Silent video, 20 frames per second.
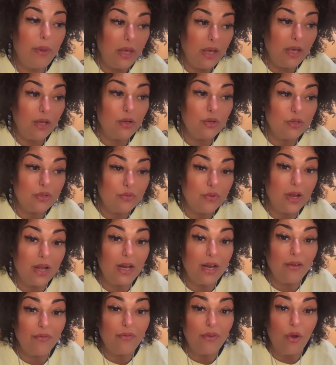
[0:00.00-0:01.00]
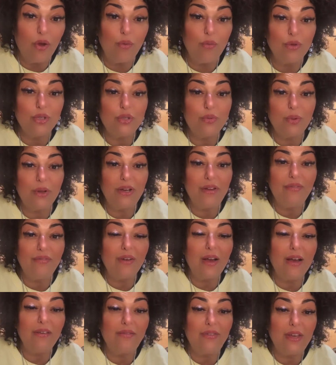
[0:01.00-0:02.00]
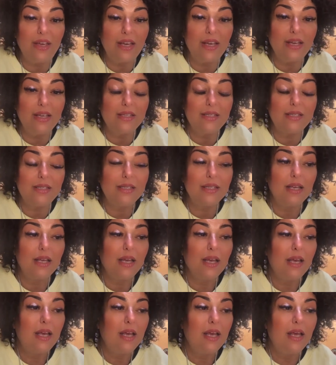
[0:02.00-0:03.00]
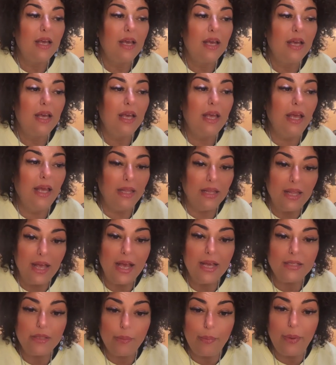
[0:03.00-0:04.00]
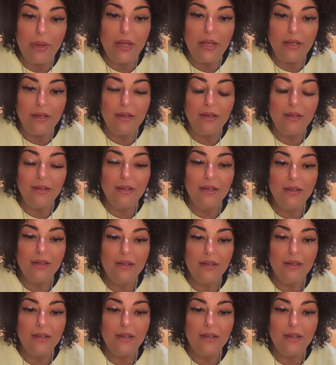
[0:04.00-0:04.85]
being in Australia for almost 25 years, it has been